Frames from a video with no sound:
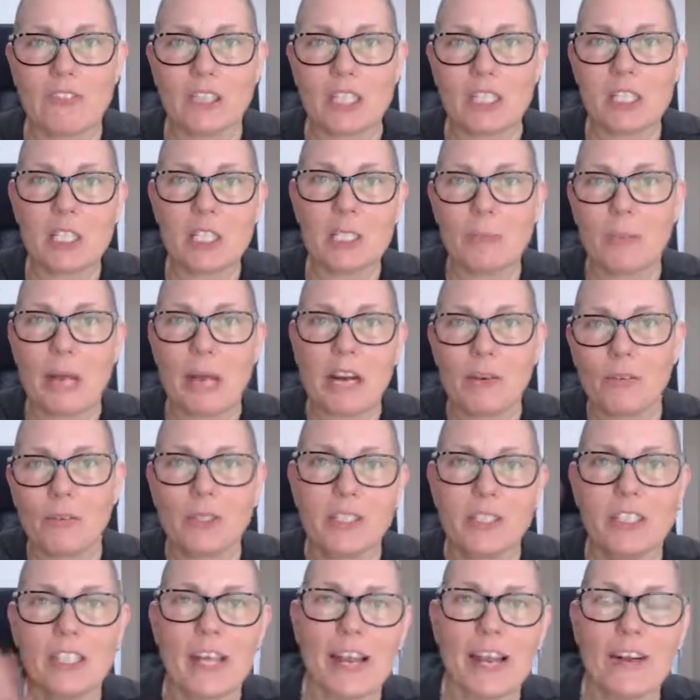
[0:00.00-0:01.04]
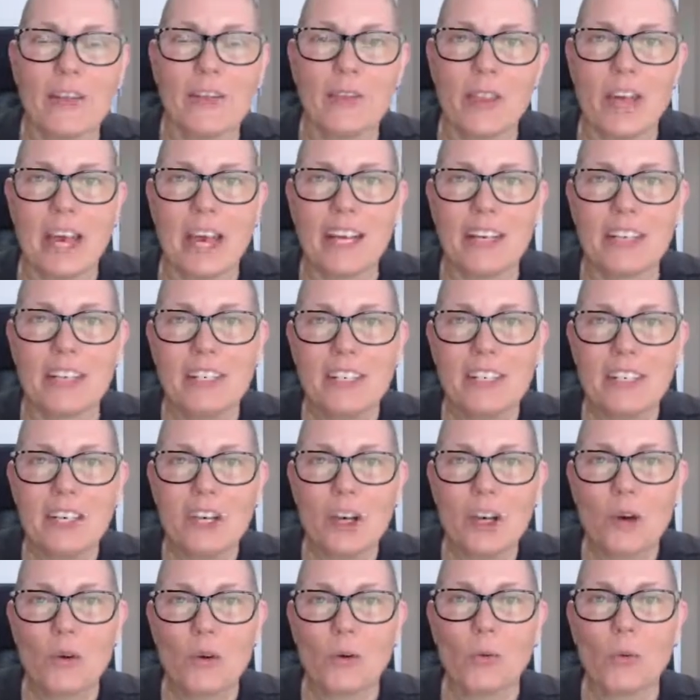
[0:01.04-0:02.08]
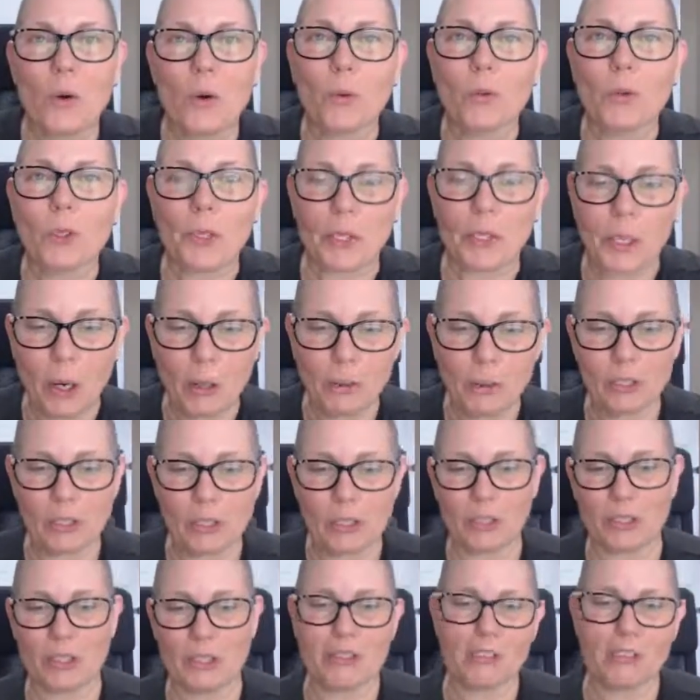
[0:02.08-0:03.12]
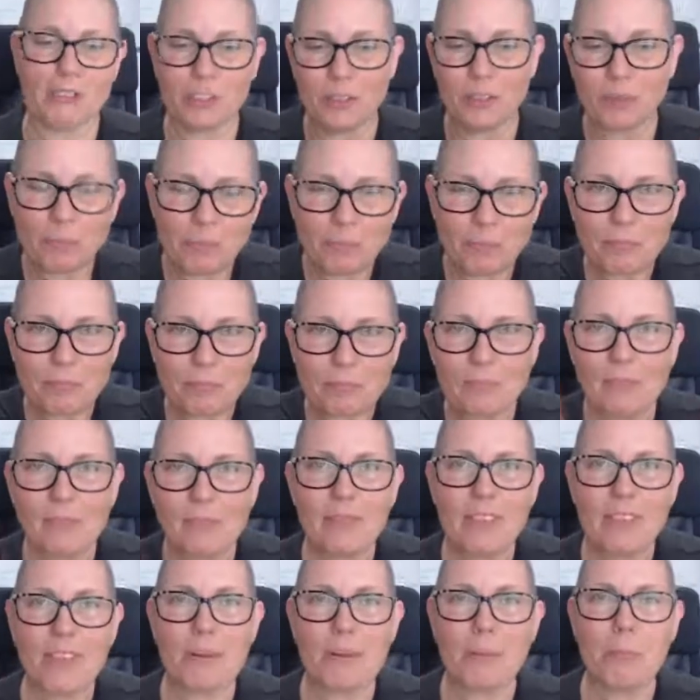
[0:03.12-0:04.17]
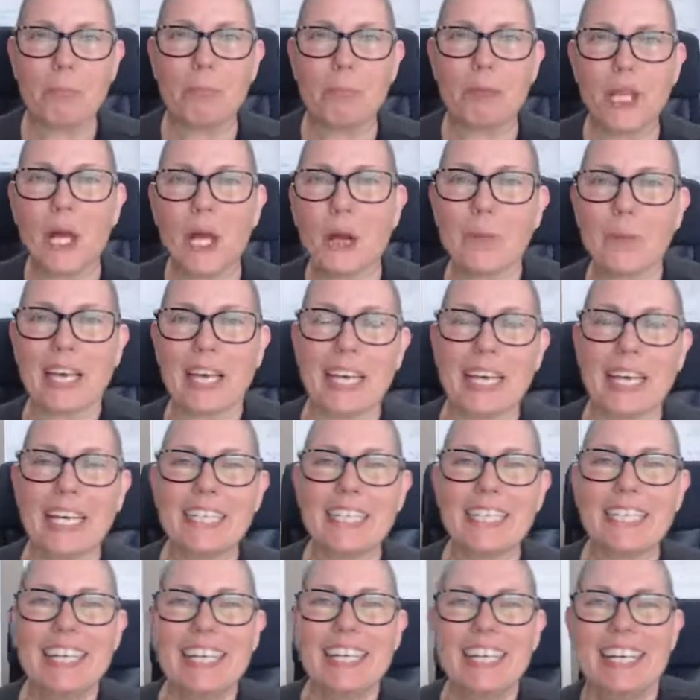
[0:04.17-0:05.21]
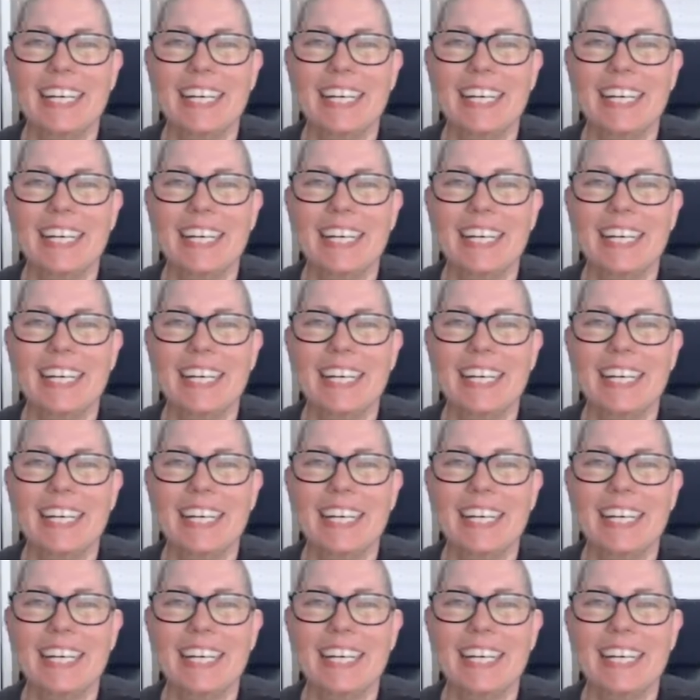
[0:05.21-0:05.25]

You spiraled down that roller coaster of blowing it.